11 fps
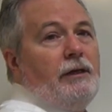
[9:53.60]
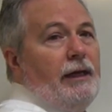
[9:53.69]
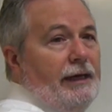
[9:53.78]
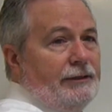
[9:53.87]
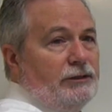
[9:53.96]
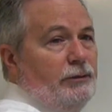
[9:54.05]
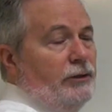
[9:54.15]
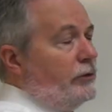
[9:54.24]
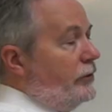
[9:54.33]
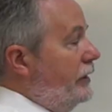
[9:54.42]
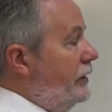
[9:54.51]
has to be
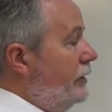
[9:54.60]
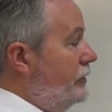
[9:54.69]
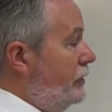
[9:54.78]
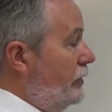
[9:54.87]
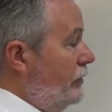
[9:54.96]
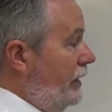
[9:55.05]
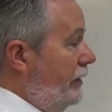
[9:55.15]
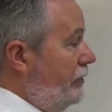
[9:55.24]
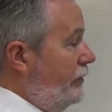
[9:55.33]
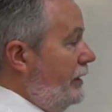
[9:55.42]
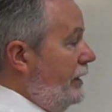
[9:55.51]
3 because you can only have
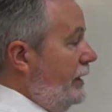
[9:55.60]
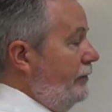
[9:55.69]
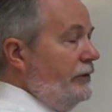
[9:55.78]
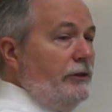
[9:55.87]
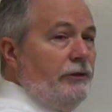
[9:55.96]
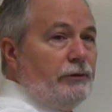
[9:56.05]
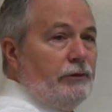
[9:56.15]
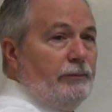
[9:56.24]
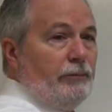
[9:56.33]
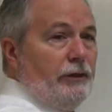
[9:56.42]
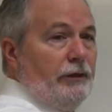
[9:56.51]
a 5 and then a
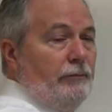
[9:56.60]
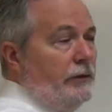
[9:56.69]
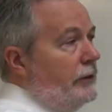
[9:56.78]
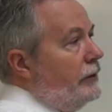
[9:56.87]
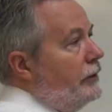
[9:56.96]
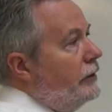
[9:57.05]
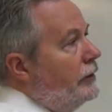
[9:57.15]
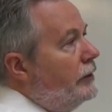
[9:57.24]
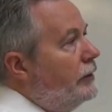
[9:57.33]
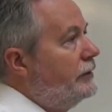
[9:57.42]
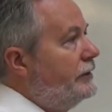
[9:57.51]
3'.
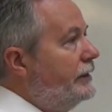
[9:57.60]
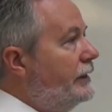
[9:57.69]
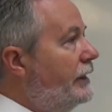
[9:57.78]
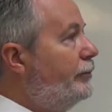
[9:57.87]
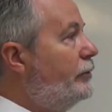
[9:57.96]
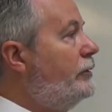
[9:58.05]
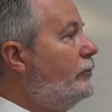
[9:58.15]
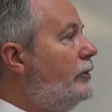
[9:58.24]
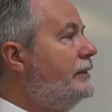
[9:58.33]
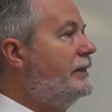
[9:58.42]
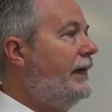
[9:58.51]
DNA
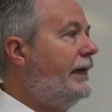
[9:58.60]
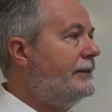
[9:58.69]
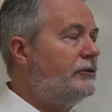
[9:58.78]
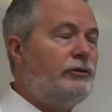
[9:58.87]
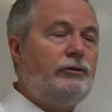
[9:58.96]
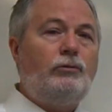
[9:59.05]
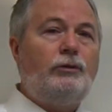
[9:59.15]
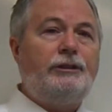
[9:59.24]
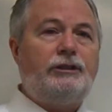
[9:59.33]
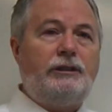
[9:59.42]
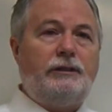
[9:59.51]
polymerase adds to
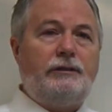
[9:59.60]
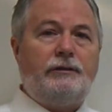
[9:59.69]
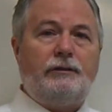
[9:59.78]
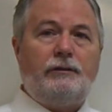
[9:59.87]
which end?